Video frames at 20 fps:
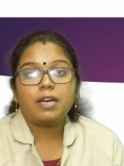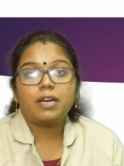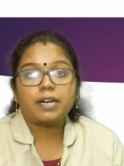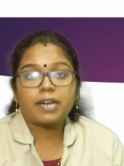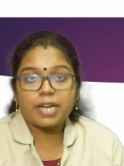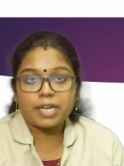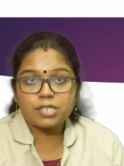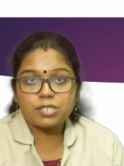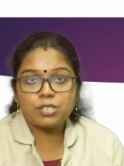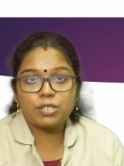
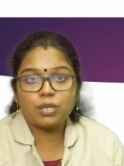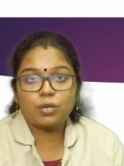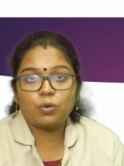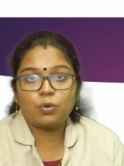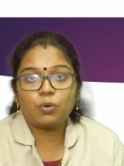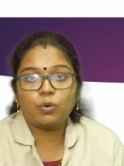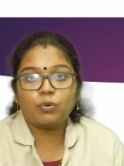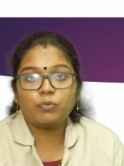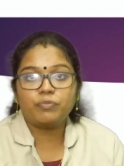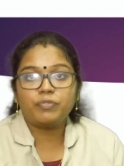Write your
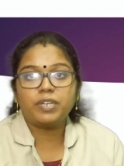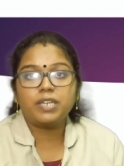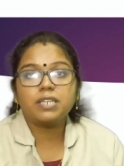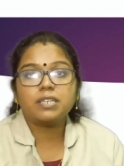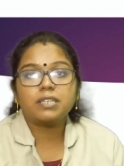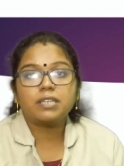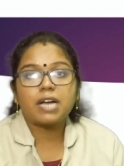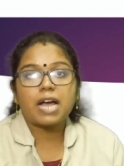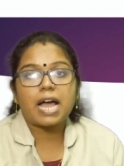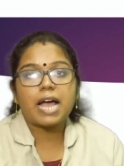
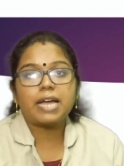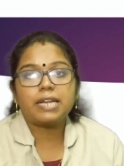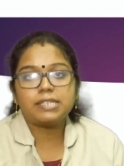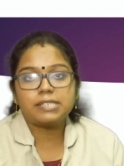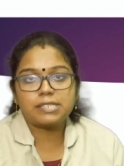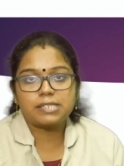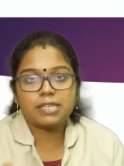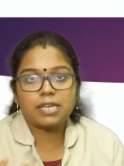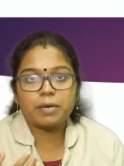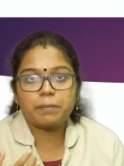homework
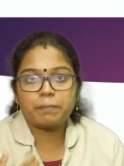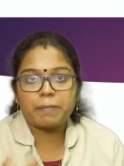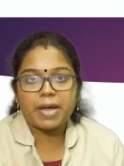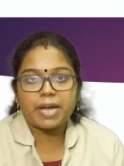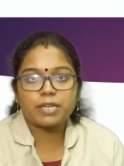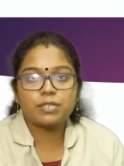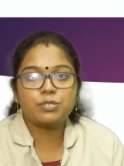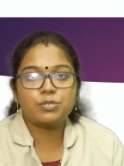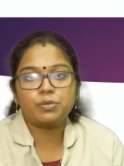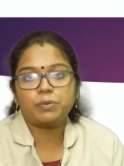and send
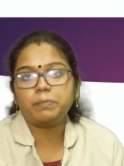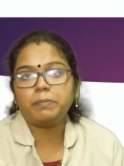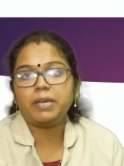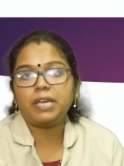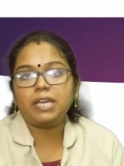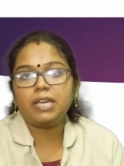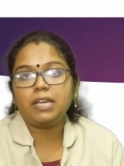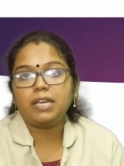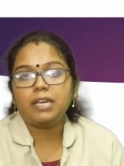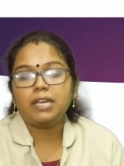back to
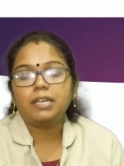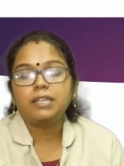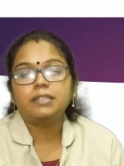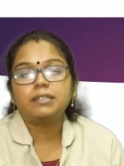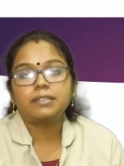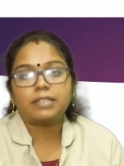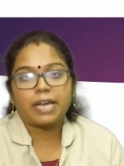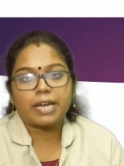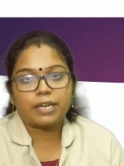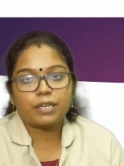me.
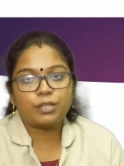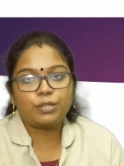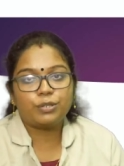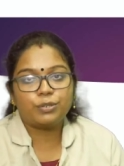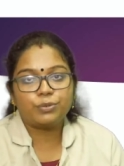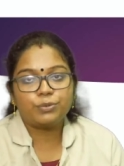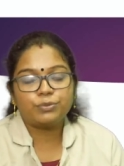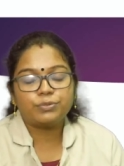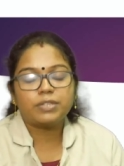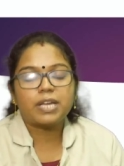Thank
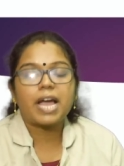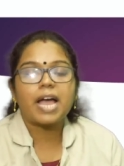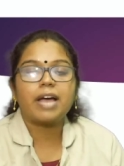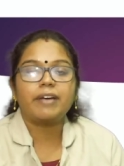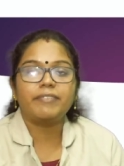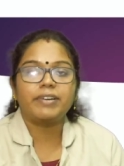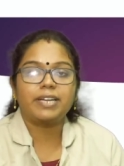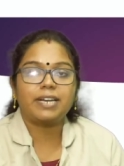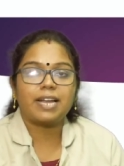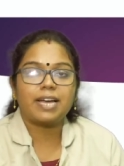you.
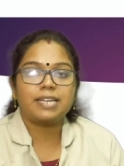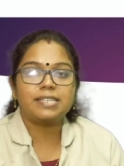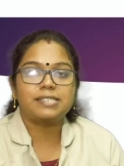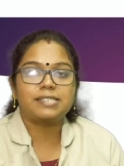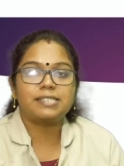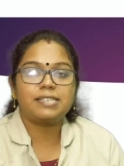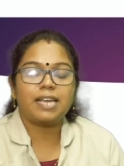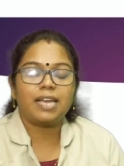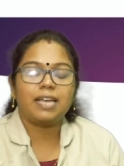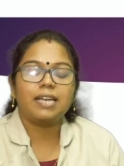Have a
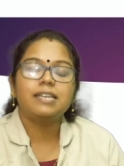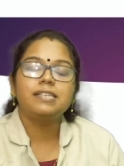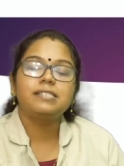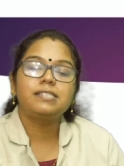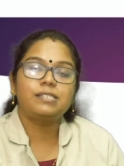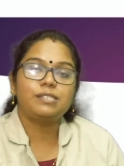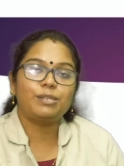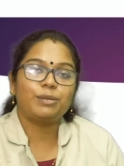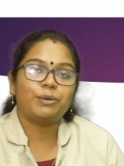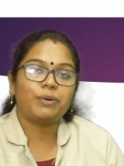nice day.
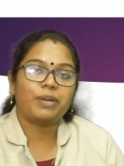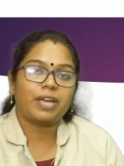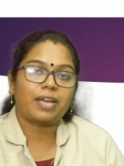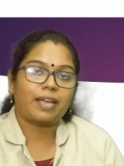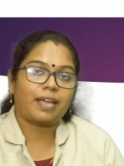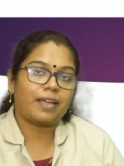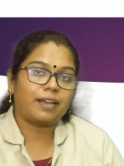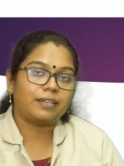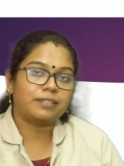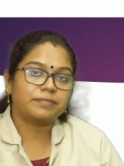See you
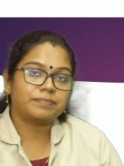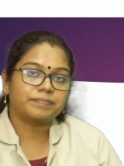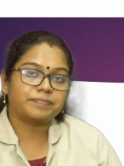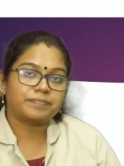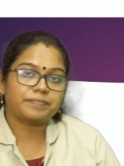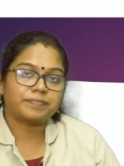again.